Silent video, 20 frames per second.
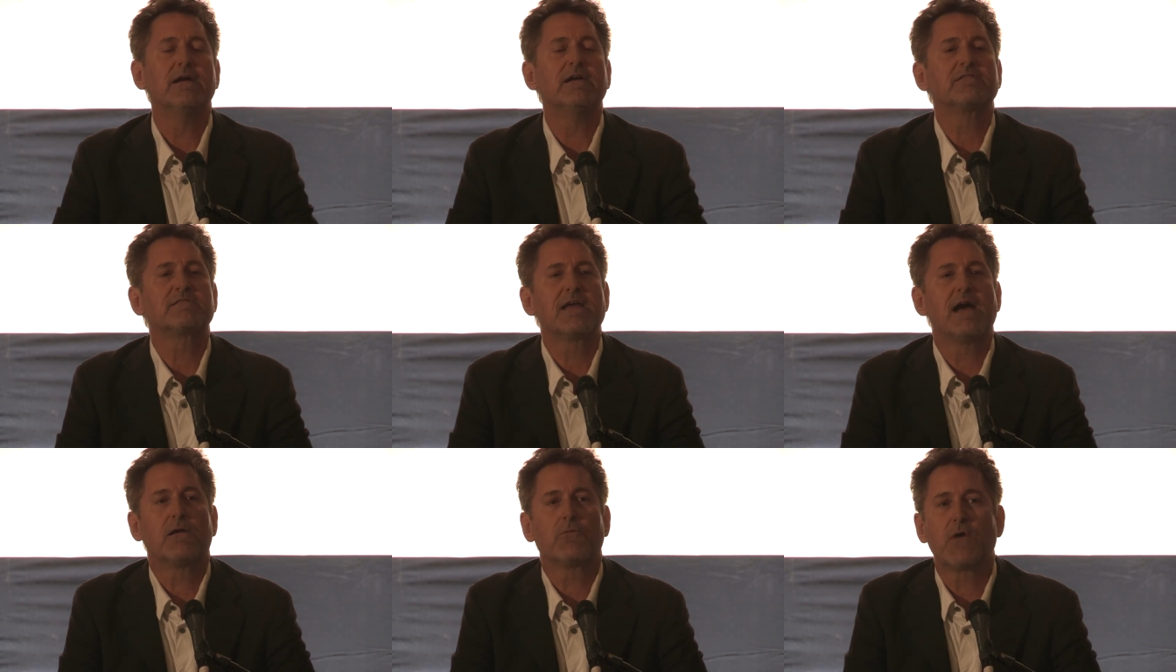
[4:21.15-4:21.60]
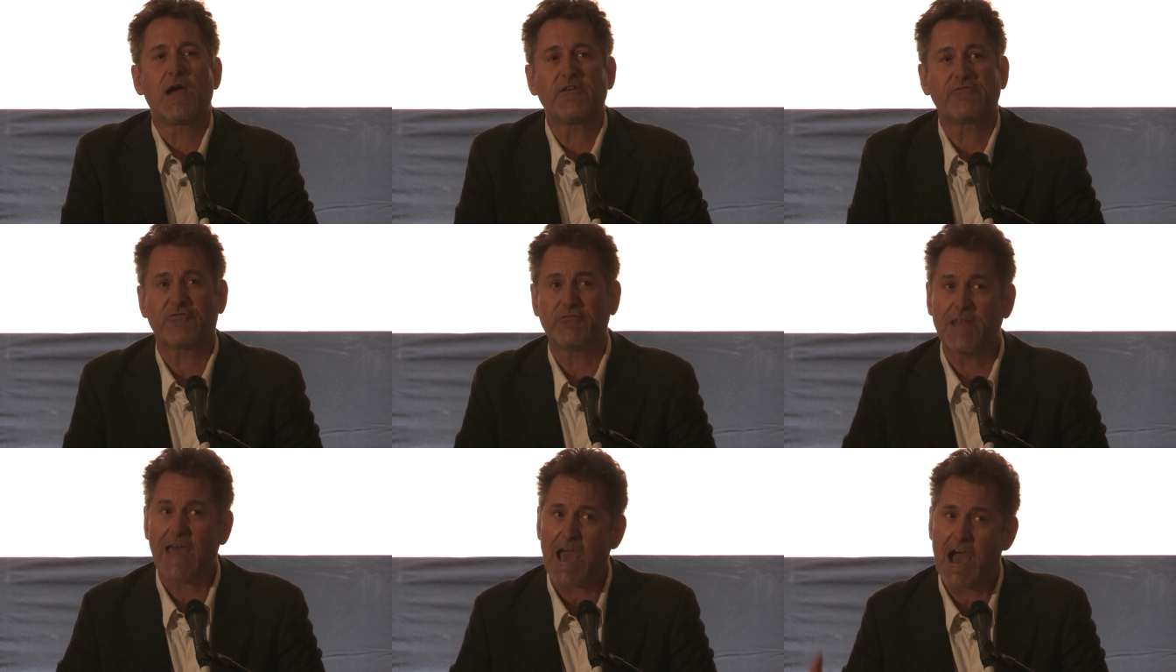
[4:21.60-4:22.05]
it's not
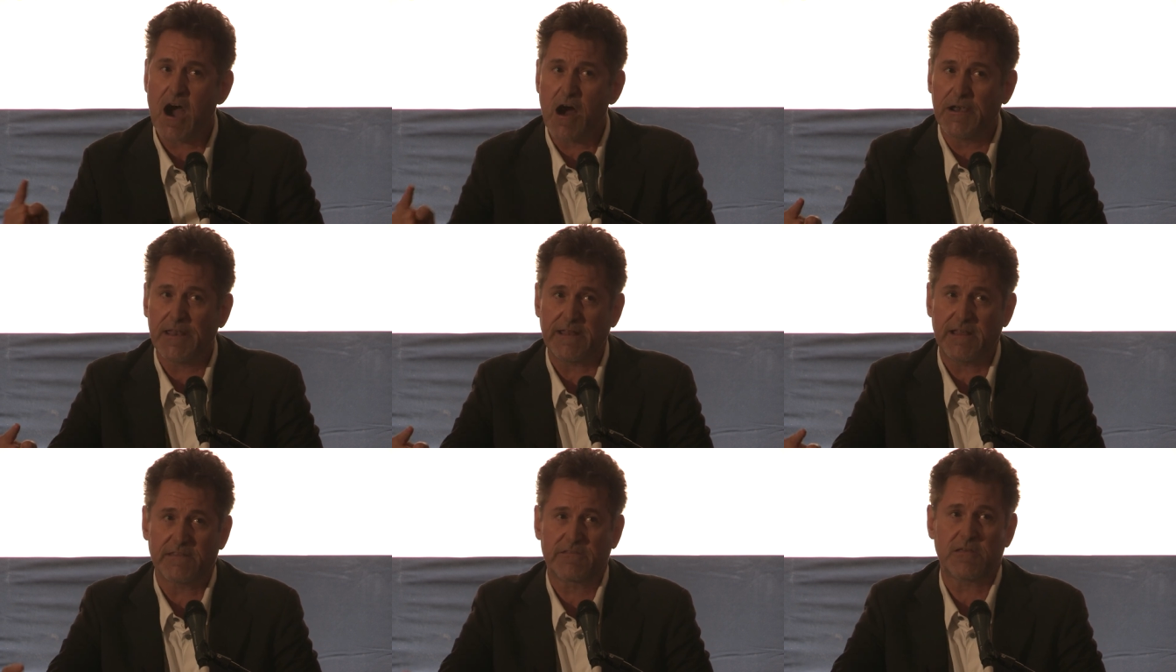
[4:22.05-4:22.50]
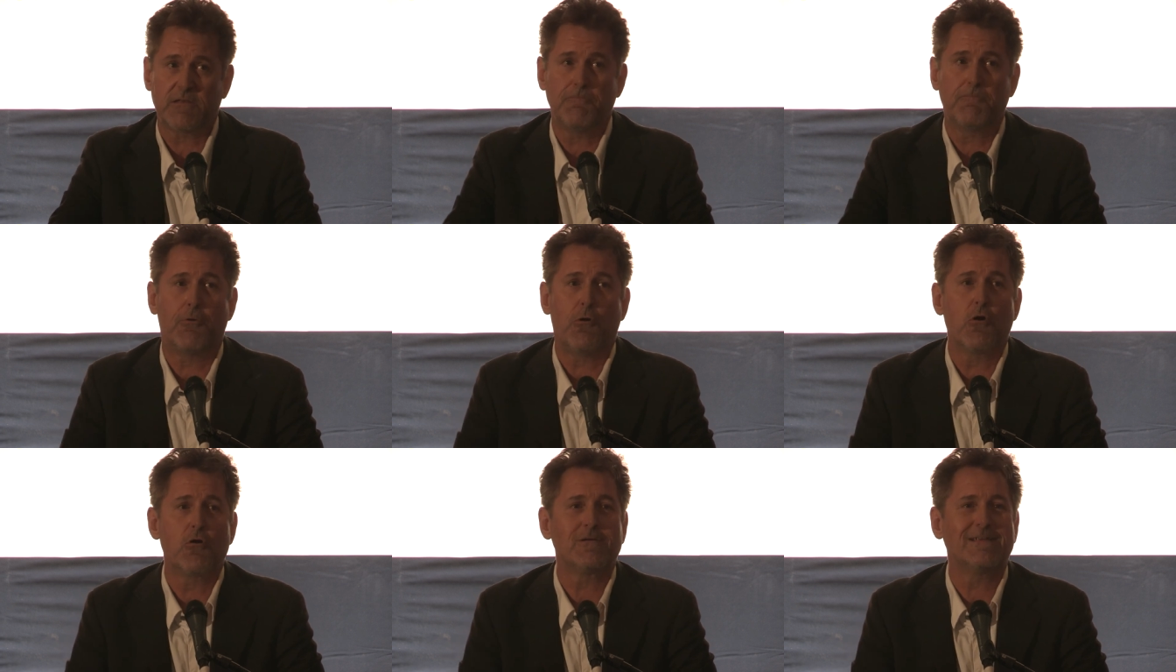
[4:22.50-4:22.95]
rationality that's
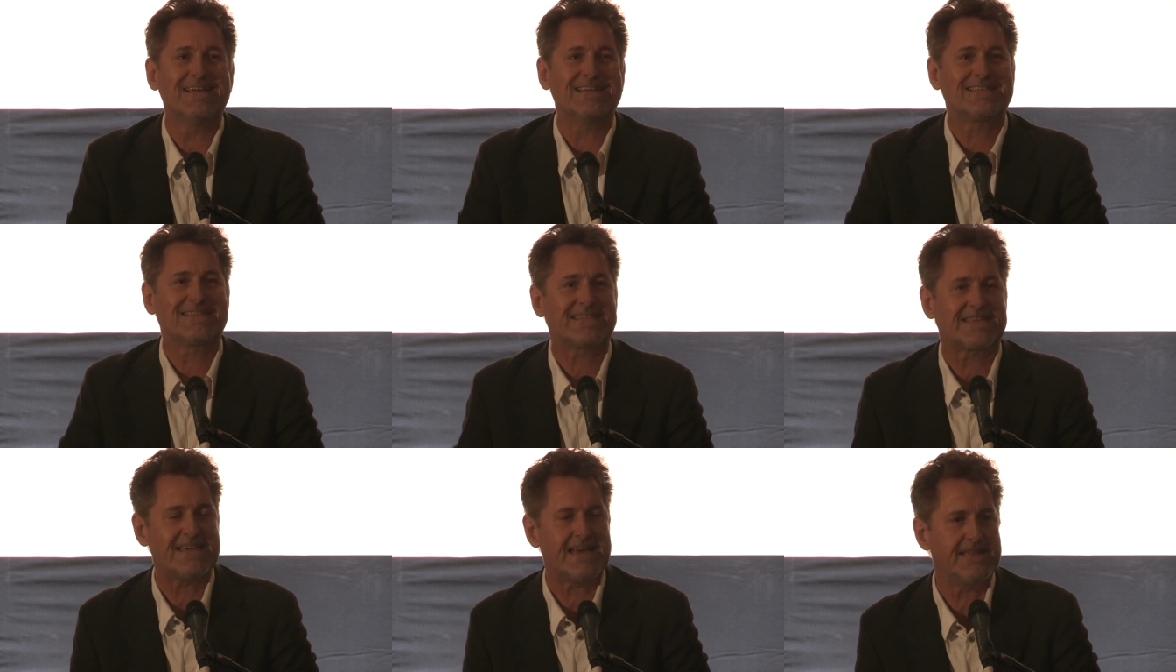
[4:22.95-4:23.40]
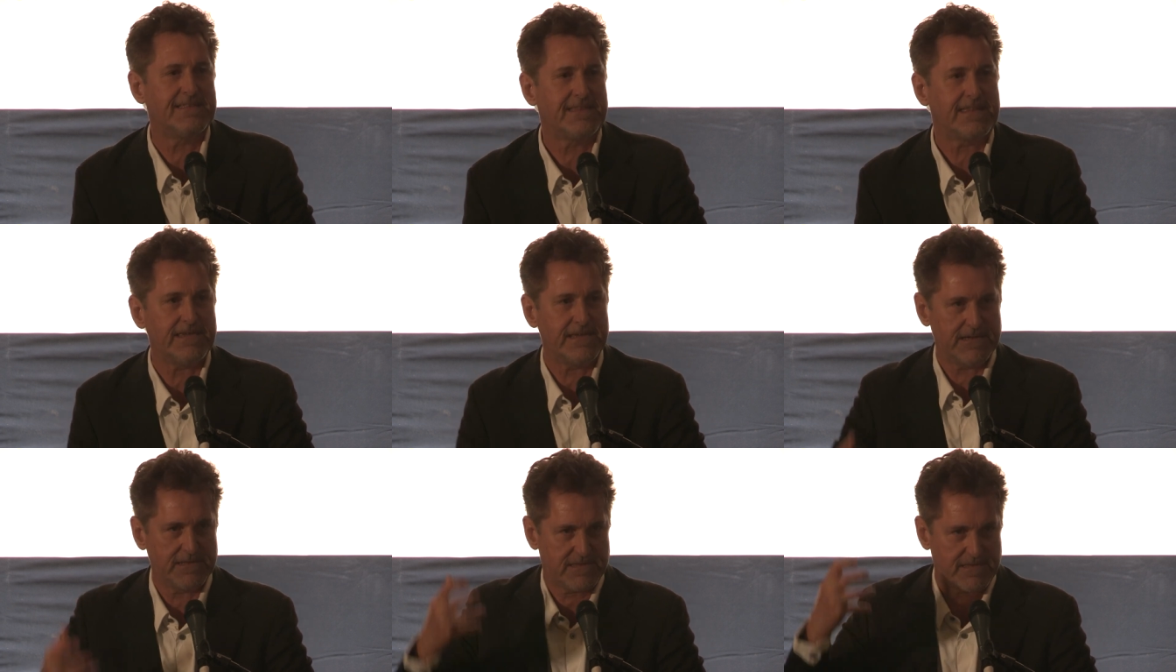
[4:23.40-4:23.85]
important, it's
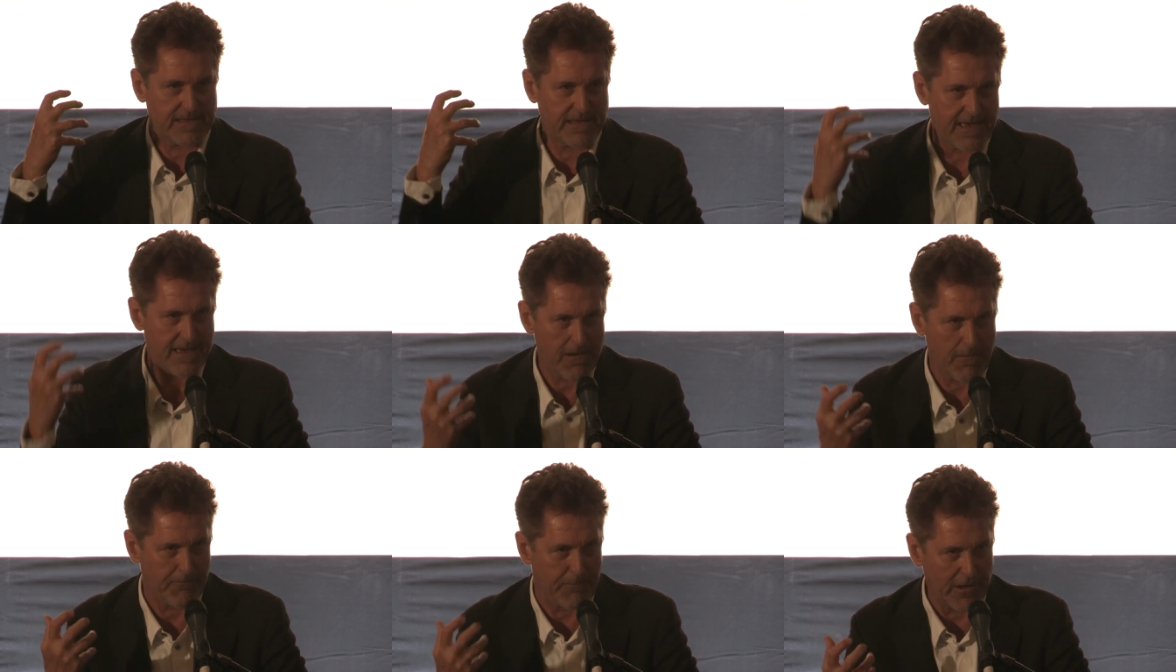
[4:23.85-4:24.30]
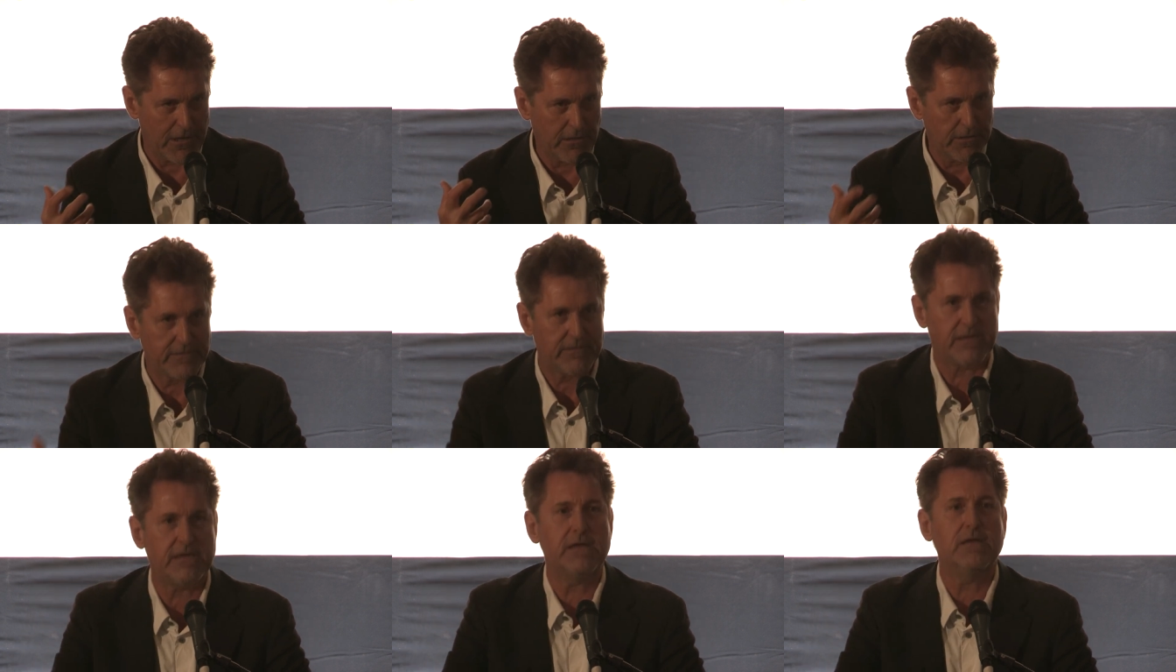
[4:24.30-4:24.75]
sentience, the
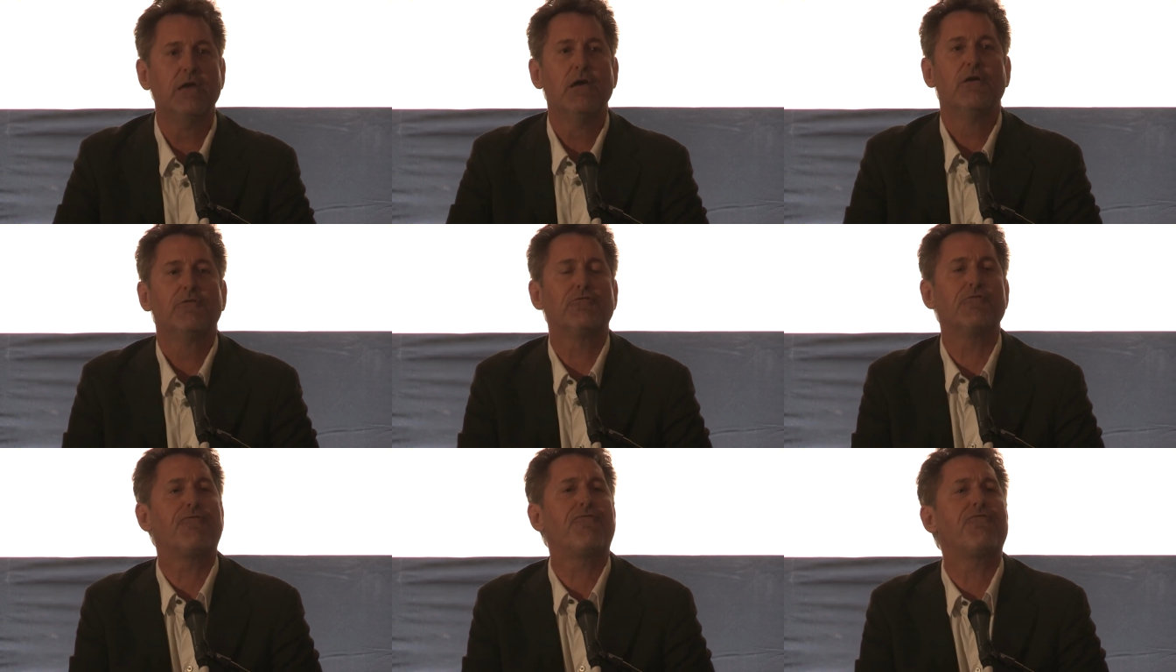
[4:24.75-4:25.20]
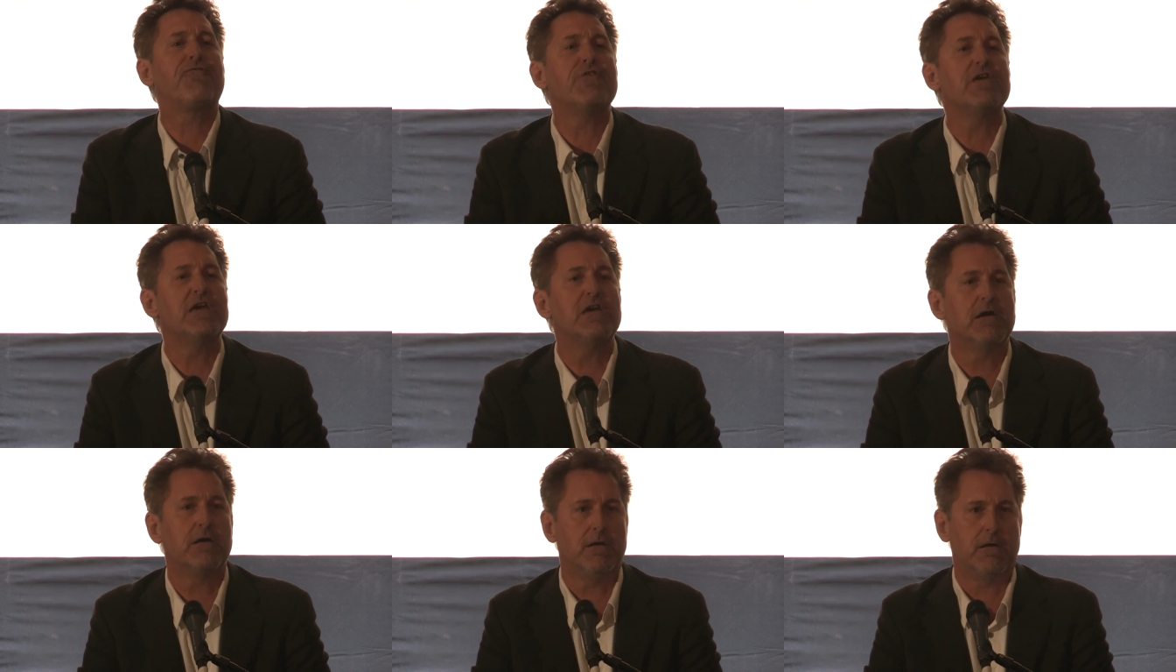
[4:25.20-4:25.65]
ability to
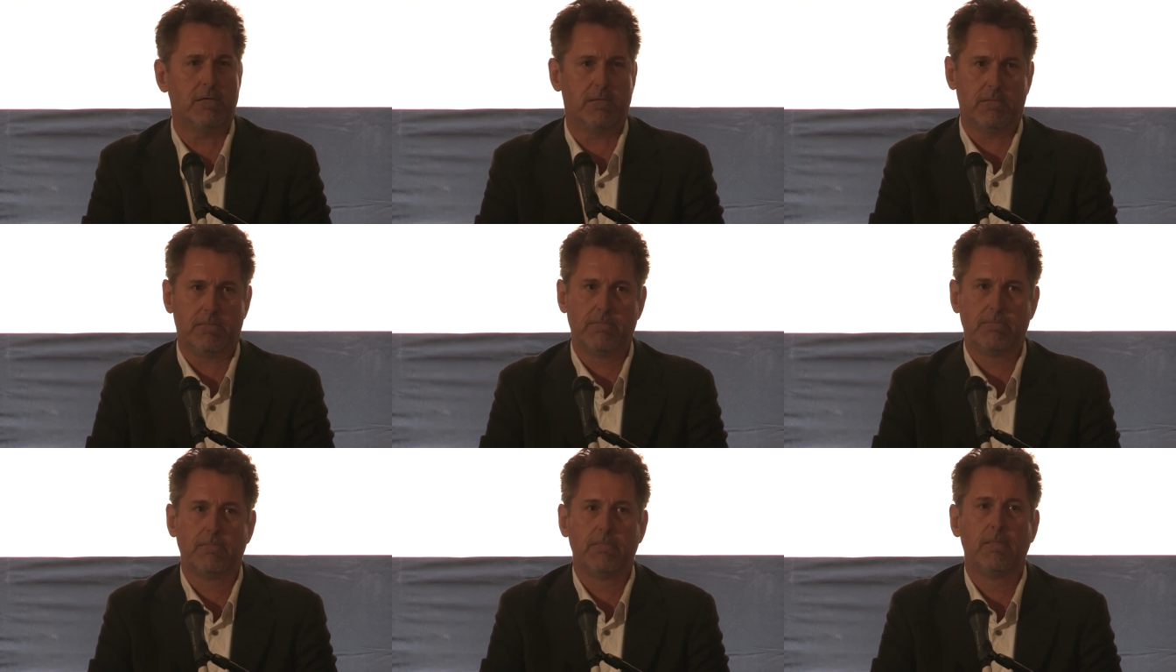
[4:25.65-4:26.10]
feel,